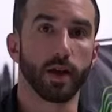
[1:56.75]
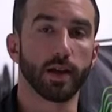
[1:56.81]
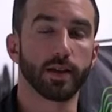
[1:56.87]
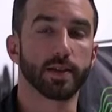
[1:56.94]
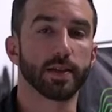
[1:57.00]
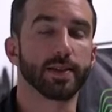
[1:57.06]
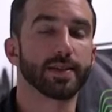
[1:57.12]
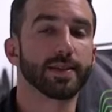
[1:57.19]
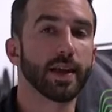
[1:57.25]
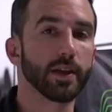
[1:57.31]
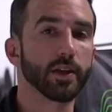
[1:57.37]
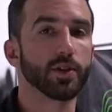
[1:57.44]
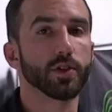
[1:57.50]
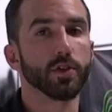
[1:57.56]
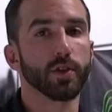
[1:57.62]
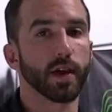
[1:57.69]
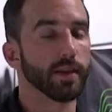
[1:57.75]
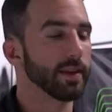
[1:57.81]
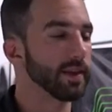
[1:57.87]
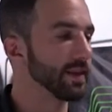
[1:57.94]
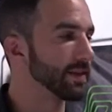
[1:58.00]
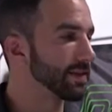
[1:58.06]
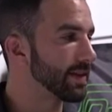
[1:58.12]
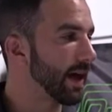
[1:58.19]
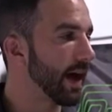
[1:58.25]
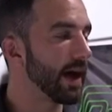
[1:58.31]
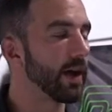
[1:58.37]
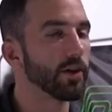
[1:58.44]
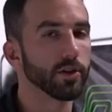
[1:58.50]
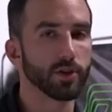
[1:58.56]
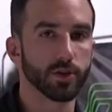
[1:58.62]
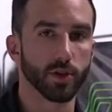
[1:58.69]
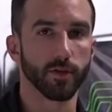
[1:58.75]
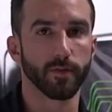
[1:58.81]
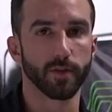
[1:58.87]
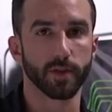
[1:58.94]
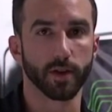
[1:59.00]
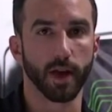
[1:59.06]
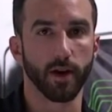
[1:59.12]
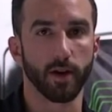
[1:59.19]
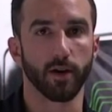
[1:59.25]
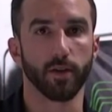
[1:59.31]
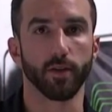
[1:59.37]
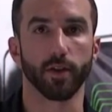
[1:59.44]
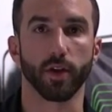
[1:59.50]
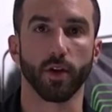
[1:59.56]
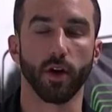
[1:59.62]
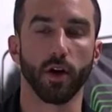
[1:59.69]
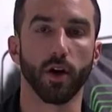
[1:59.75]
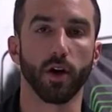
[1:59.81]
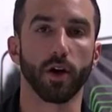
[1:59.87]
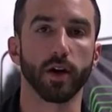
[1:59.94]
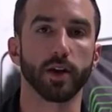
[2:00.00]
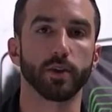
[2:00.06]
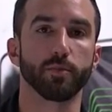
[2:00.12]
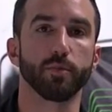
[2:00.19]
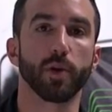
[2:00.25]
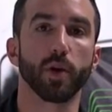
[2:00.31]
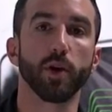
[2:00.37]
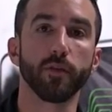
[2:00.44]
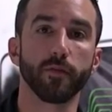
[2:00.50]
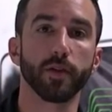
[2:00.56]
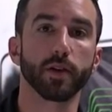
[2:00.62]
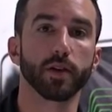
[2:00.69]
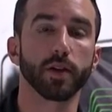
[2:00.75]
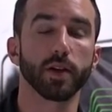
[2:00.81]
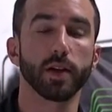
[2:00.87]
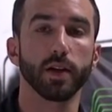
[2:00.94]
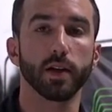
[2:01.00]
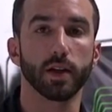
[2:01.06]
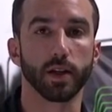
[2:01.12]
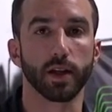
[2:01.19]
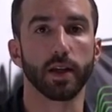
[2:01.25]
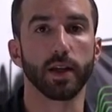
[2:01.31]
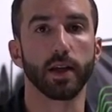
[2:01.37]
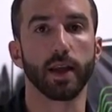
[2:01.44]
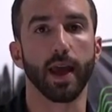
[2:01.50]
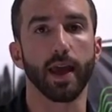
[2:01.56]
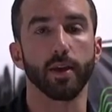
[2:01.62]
It's essential that the entire surface area of the car is perfectly clean